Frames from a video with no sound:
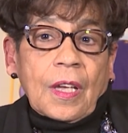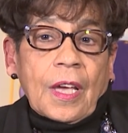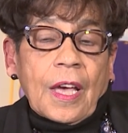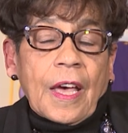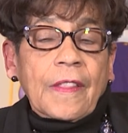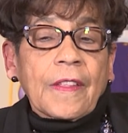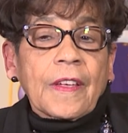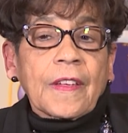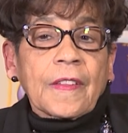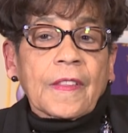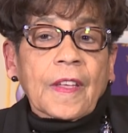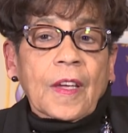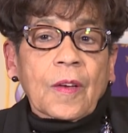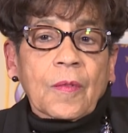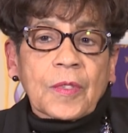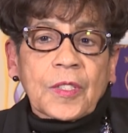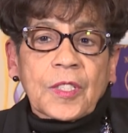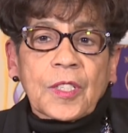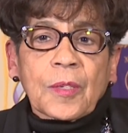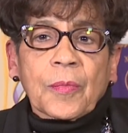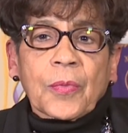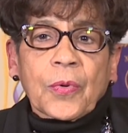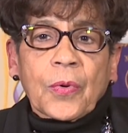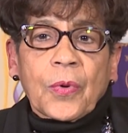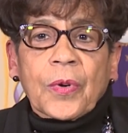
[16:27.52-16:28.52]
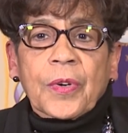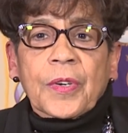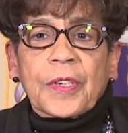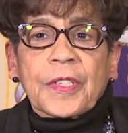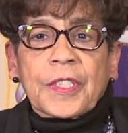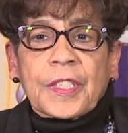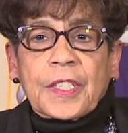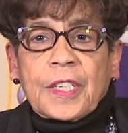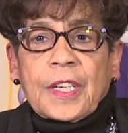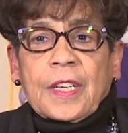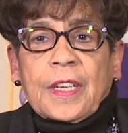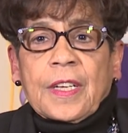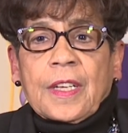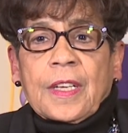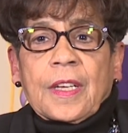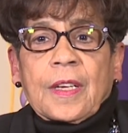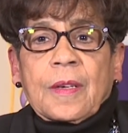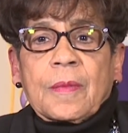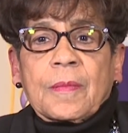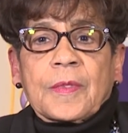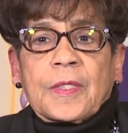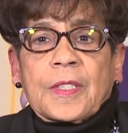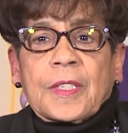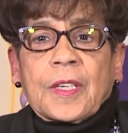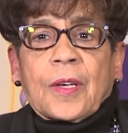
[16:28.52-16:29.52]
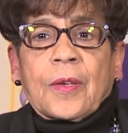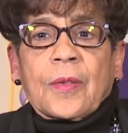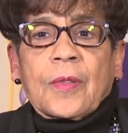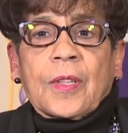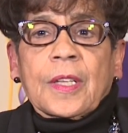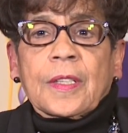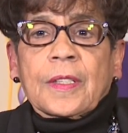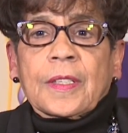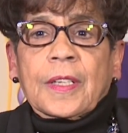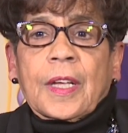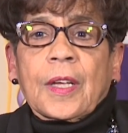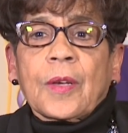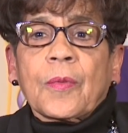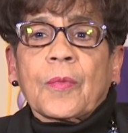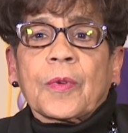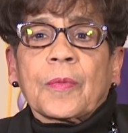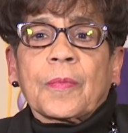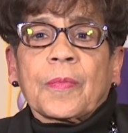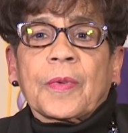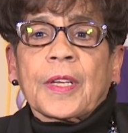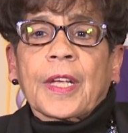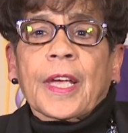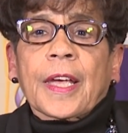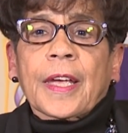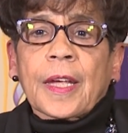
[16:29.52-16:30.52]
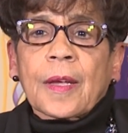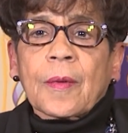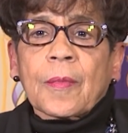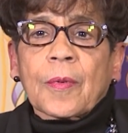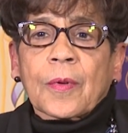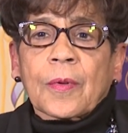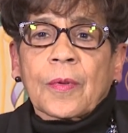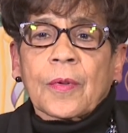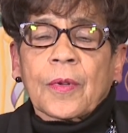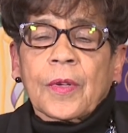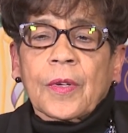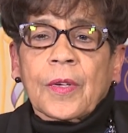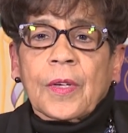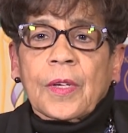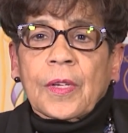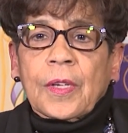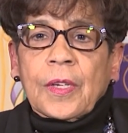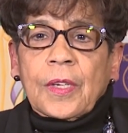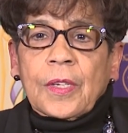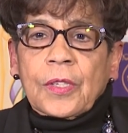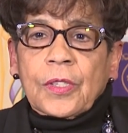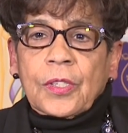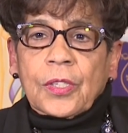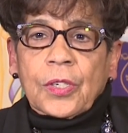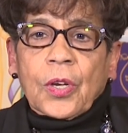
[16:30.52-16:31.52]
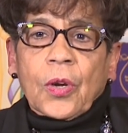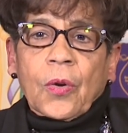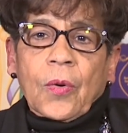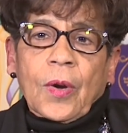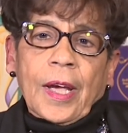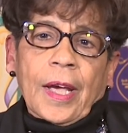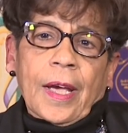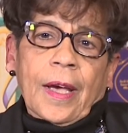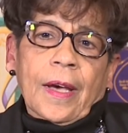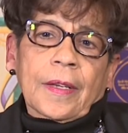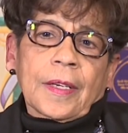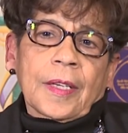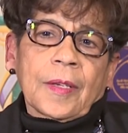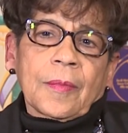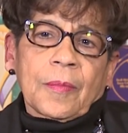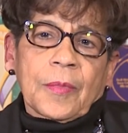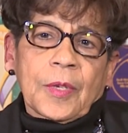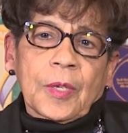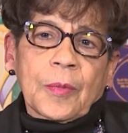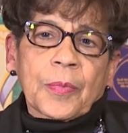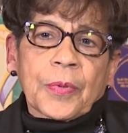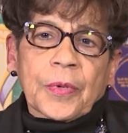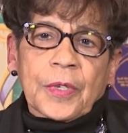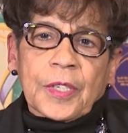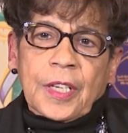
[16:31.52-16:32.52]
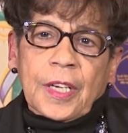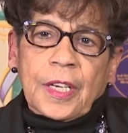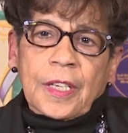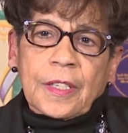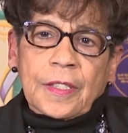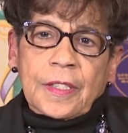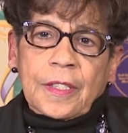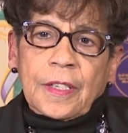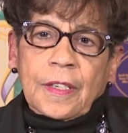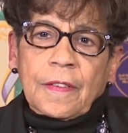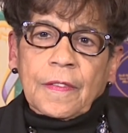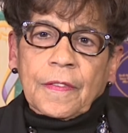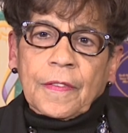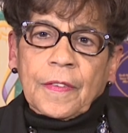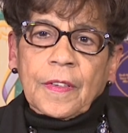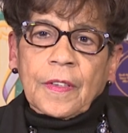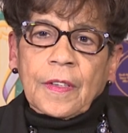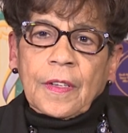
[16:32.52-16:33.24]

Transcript: I think that was important to him so that they would be able to go out and be productive